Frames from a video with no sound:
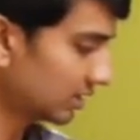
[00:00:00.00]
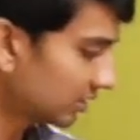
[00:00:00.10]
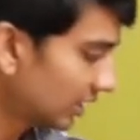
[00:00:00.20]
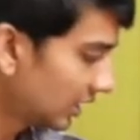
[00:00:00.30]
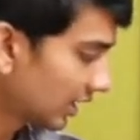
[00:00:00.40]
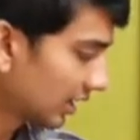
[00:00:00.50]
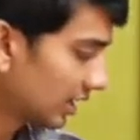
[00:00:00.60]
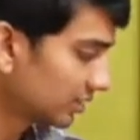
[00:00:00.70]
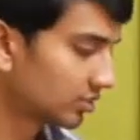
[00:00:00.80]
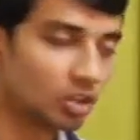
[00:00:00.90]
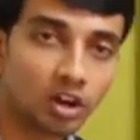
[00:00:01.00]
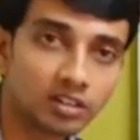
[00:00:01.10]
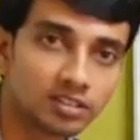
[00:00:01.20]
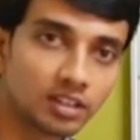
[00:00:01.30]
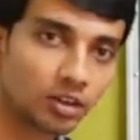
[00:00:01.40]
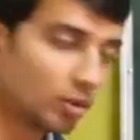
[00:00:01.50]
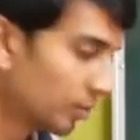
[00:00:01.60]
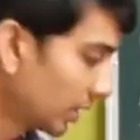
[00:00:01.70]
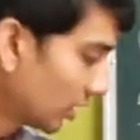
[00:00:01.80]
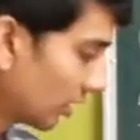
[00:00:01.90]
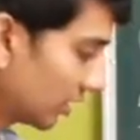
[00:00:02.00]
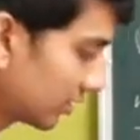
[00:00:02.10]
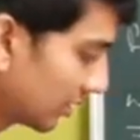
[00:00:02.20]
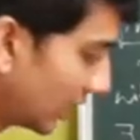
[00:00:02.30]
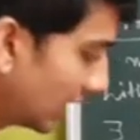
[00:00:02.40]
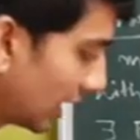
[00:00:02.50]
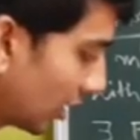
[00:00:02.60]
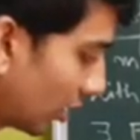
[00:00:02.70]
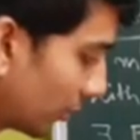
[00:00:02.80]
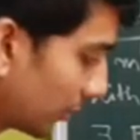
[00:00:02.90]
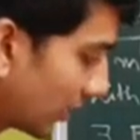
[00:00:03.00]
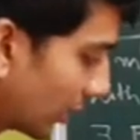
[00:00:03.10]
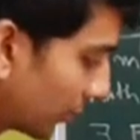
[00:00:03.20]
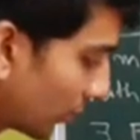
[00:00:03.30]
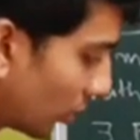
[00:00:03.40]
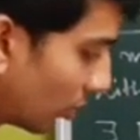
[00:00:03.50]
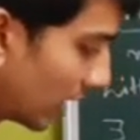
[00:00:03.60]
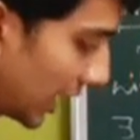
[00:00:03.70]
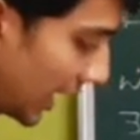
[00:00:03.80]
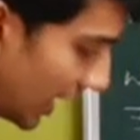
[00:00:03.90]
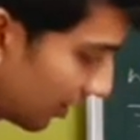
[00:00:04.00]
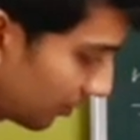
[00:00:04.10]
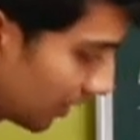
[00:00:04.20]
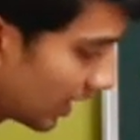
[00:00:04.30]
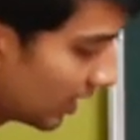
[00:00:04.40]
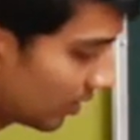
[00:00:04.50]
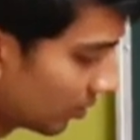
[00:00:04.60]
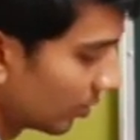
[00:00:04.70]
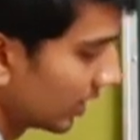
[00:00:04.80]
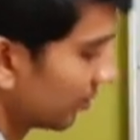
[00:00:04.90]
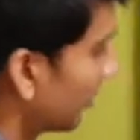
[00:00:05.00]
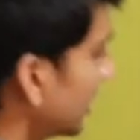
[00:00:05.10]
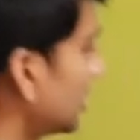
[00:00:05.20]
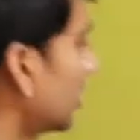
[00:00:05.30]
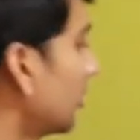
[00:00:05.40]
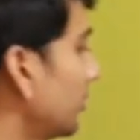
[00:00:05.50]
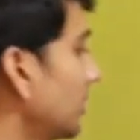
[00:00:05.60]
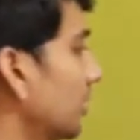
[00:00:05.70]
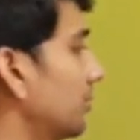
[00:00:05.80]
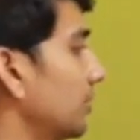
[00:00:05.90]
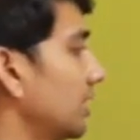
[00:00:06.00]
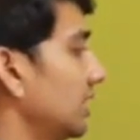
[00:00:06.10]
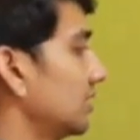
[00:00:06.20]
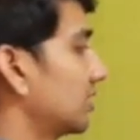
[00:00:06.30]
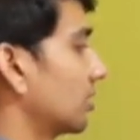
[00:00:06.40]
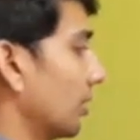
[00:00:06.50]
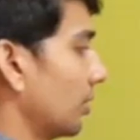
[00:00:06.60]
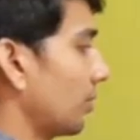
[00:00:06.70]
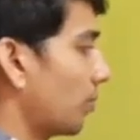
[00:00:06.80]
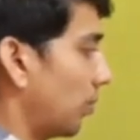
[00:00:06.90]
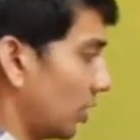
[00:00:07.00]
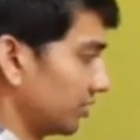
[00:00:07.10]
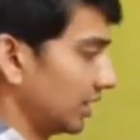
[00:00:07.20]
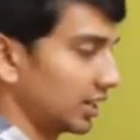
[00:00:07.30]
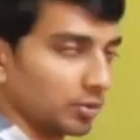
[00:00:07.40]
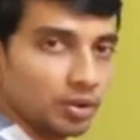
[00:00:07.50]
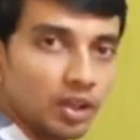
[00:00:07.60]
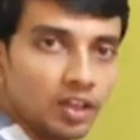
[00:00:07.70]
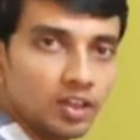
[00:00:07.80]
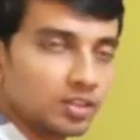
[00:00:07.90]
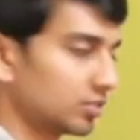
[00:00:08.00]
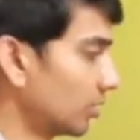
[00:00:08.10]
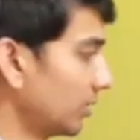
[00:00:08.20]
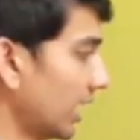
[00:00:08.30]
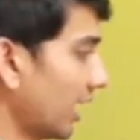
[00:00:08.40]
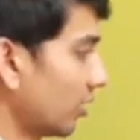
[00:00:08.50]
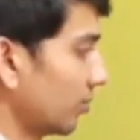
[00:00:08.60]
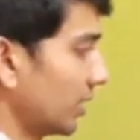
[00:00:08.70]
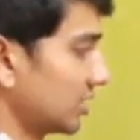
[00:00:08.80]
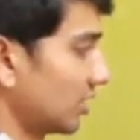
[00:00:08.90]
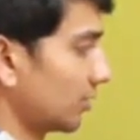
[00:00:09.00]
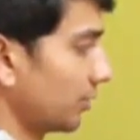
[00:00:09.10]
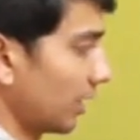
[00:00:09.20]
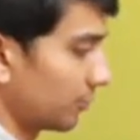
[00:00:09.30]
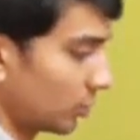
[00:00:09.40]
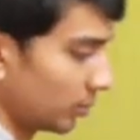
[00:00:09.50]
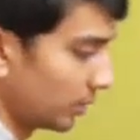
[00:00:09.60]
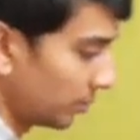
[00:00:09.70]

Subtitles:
this integral is not 0 because integral of f over f, where measure of f is positive. So we have measure of f to be